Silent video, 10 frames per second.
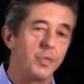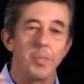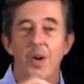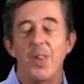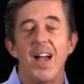From
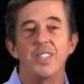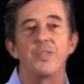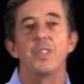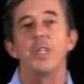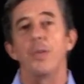our last
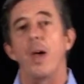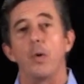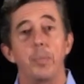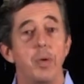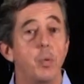video, that
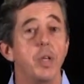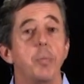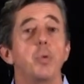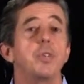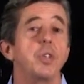would be where you
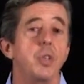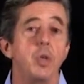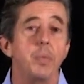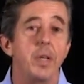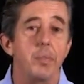put the
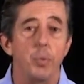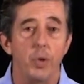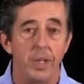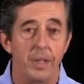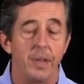human
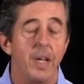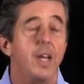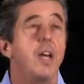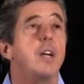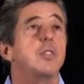input in.
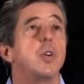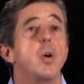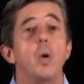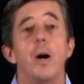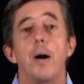
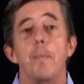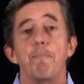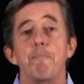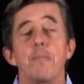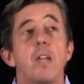
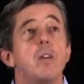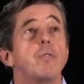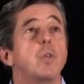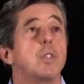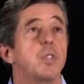So
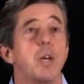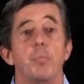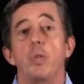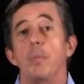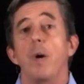for
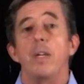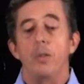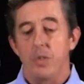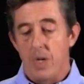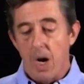example, you might
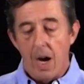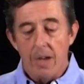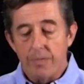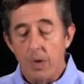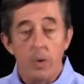use an
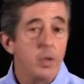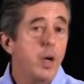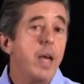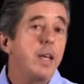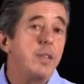iPhone or
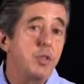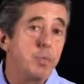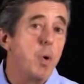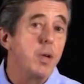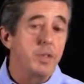any
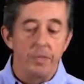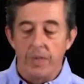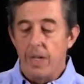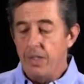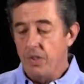smart
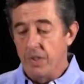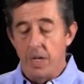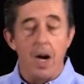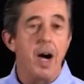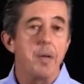device, an
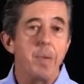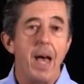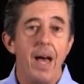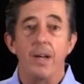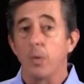
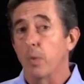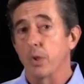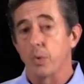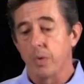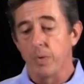iPad. It
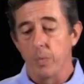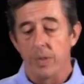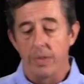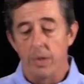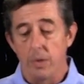works
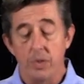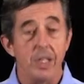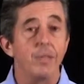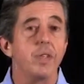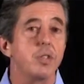with those,
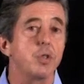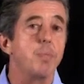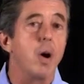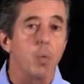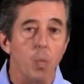even a
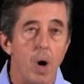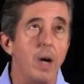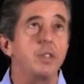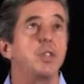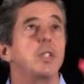smart
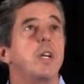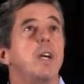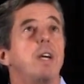watch.